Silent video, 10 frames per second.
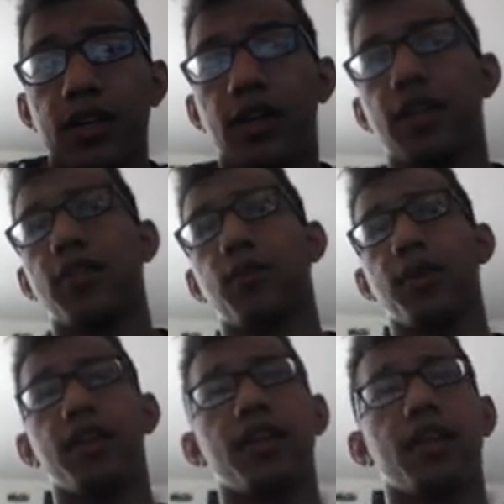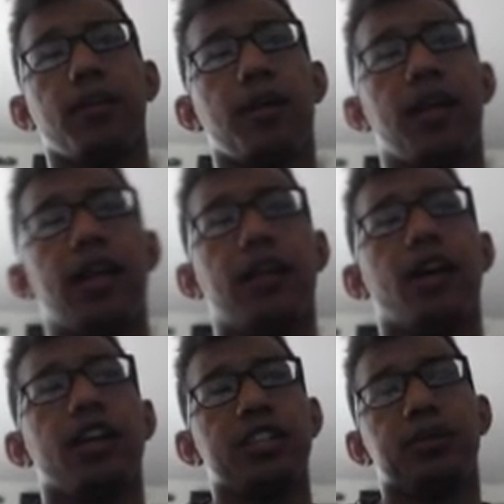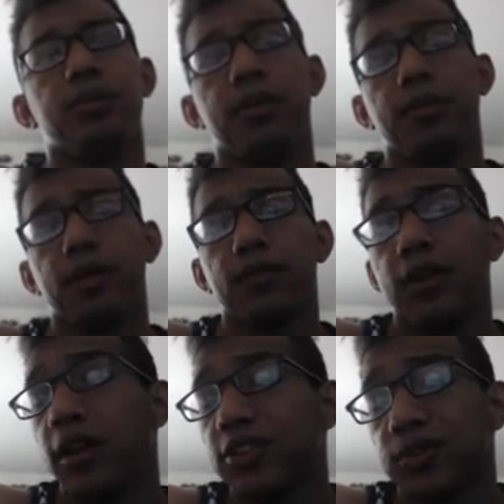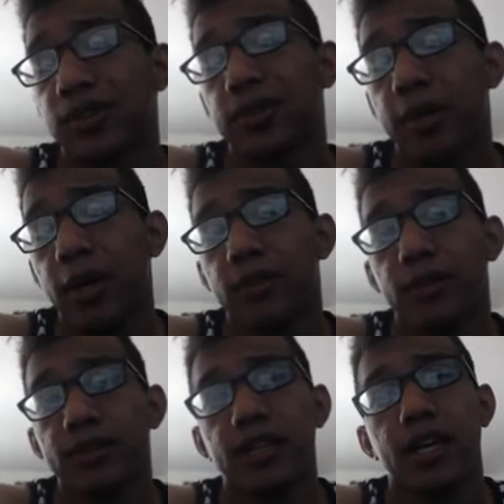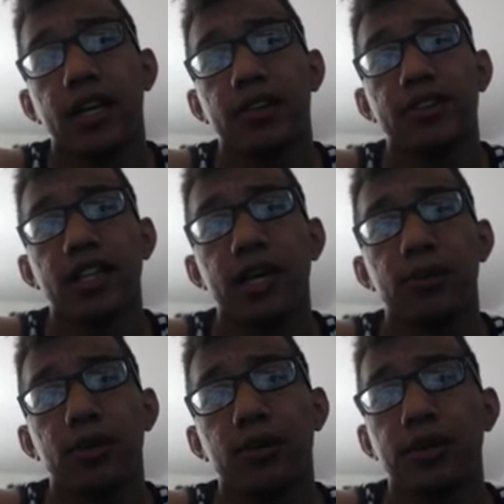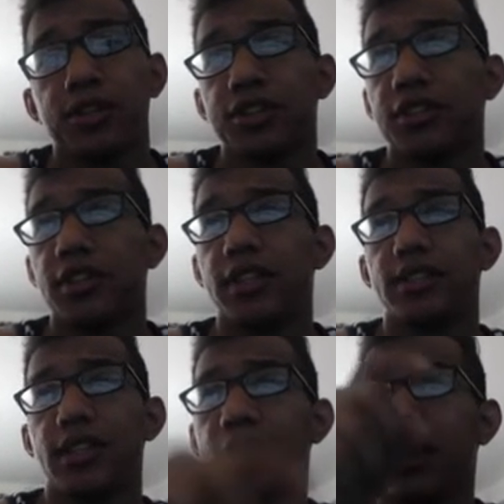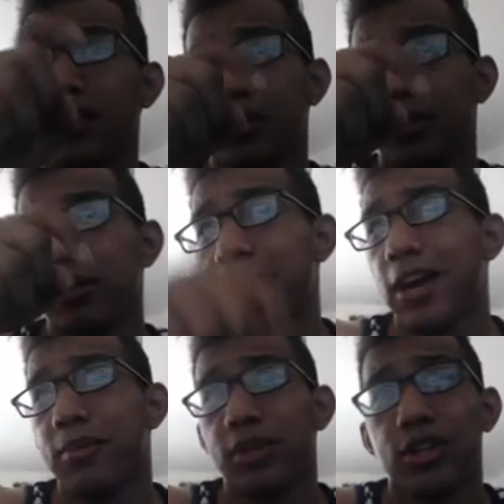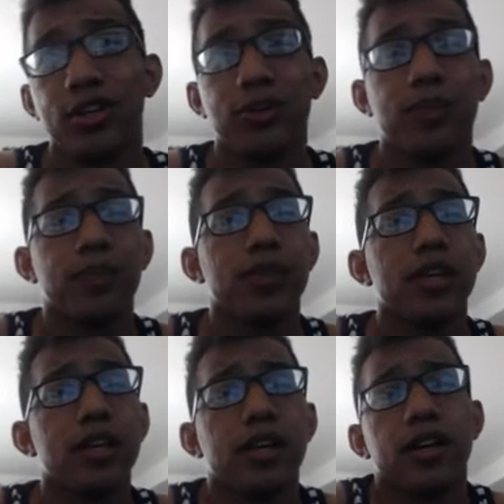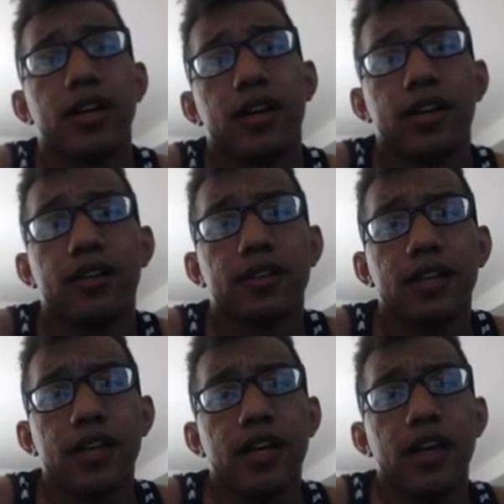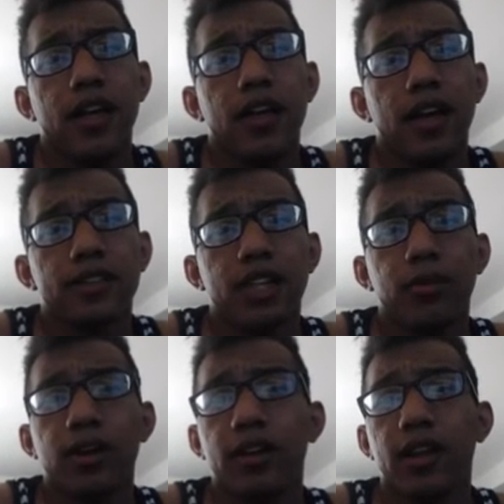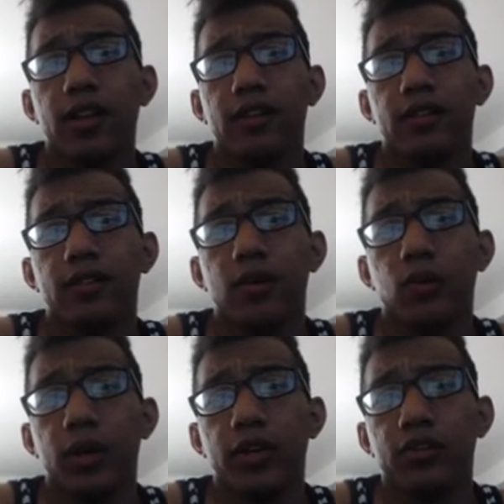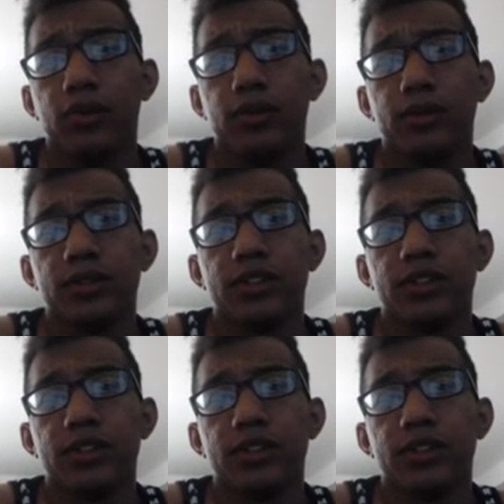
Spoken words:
The one thing that made Kaguya's Moonbeam Butterfly also really powerful is that in our sideboard, which is a little bit down below, our sideboard had a lot of 1 and 2s